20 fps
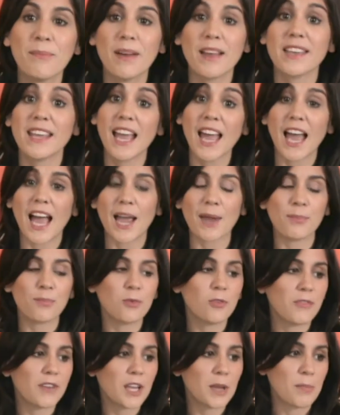Yeah,
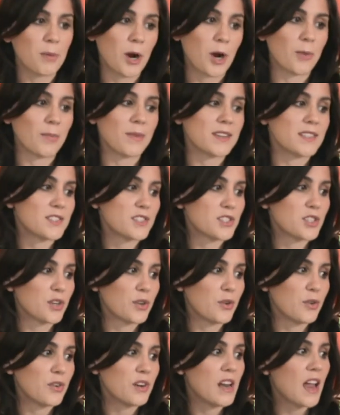I'm moving apartments
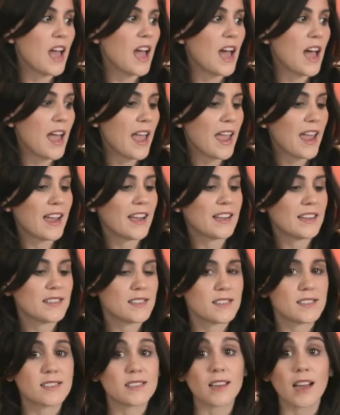soon,
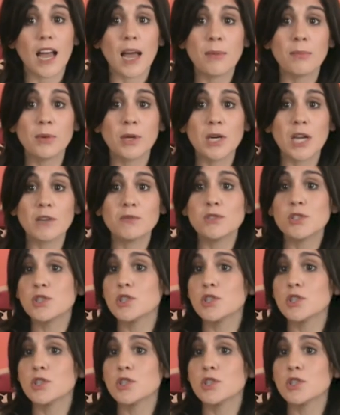and I'm going to have to